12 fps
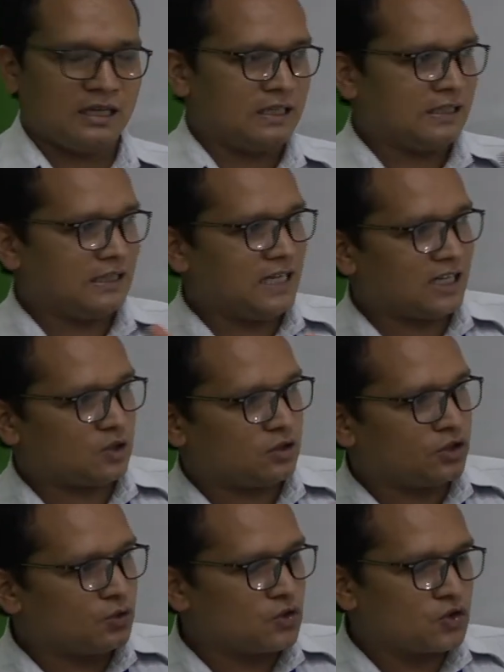That
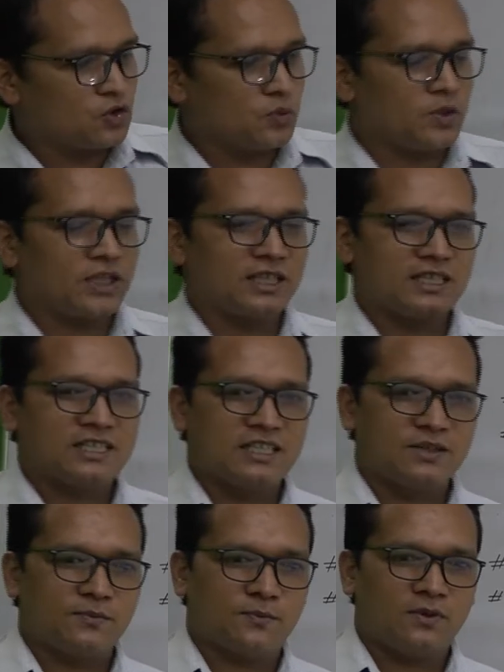used to be
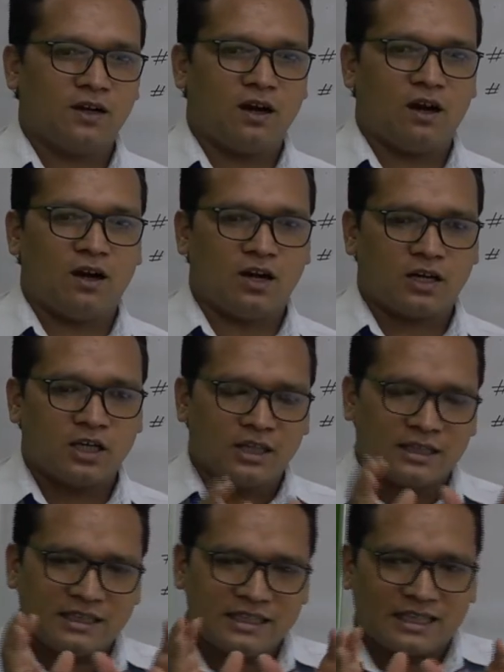cheap, or
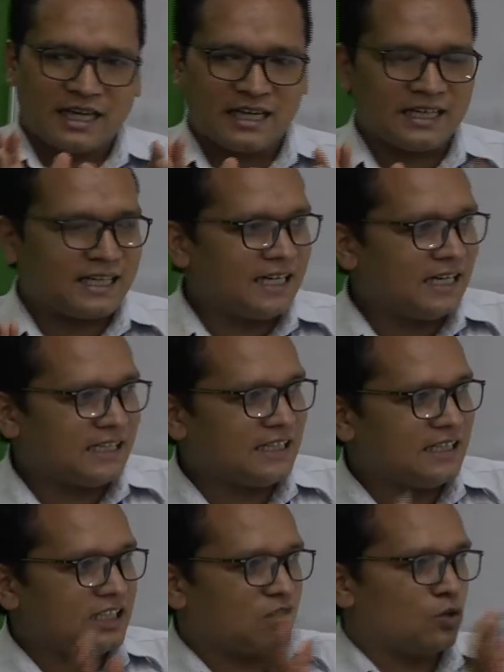they can get
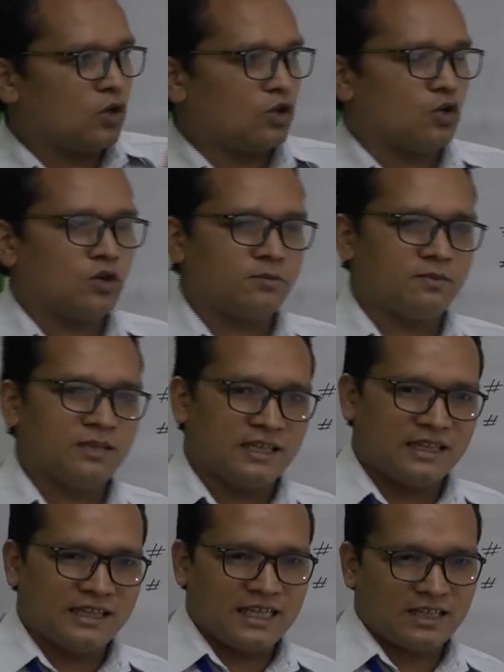in their own home.
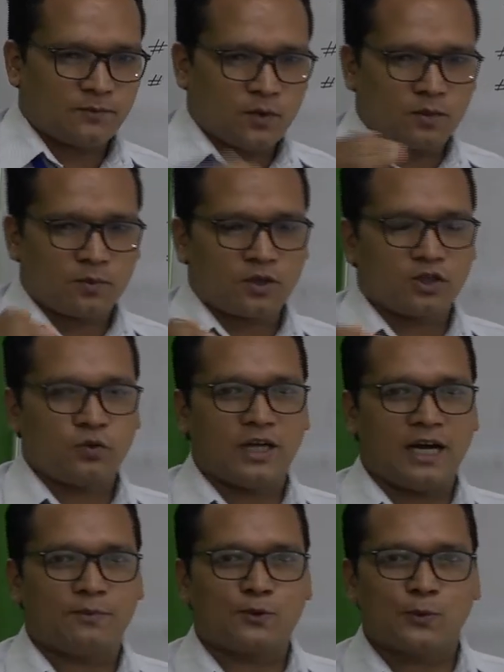That popcorn we
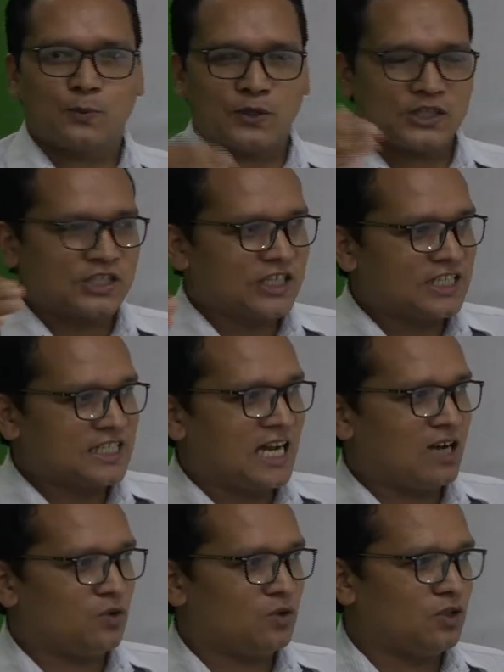have to purchase
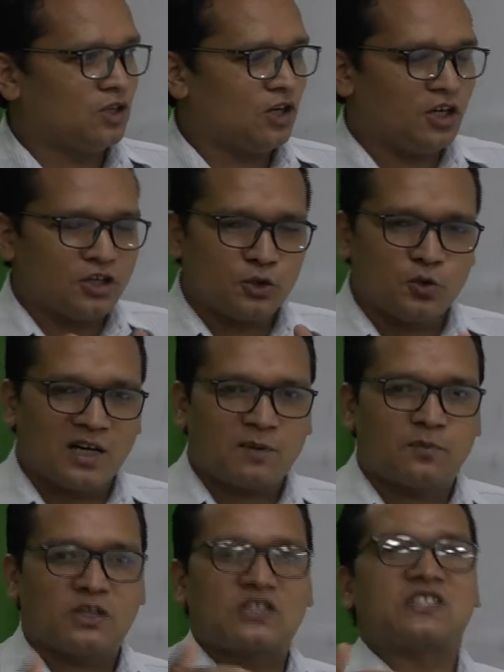now, or you are
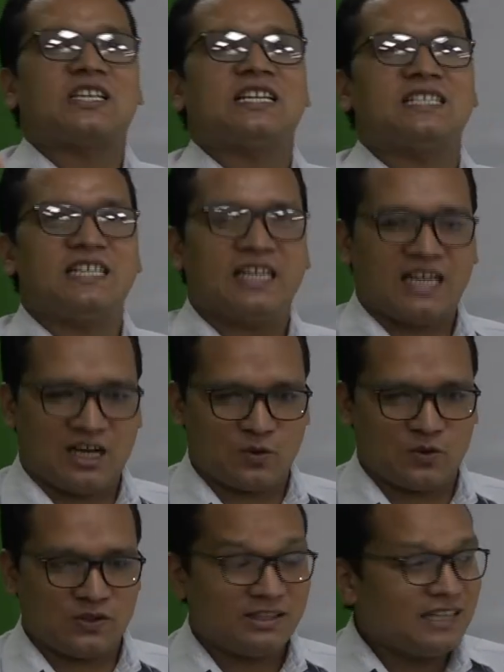purchasing now.
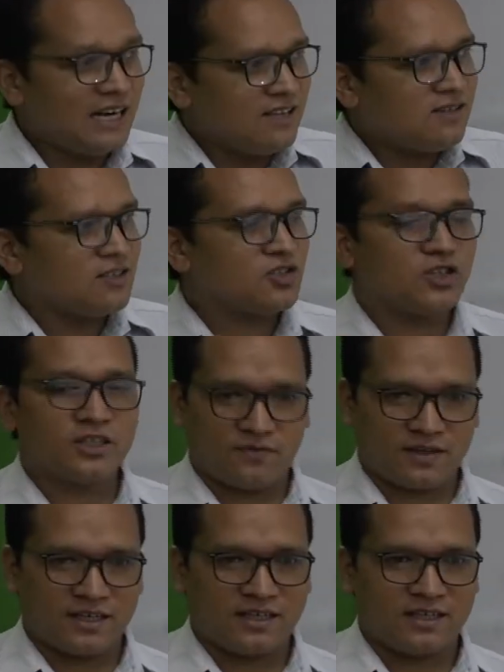That is also
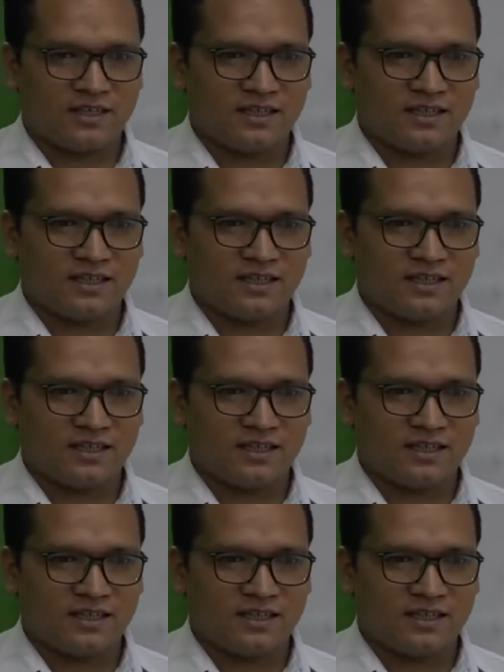different.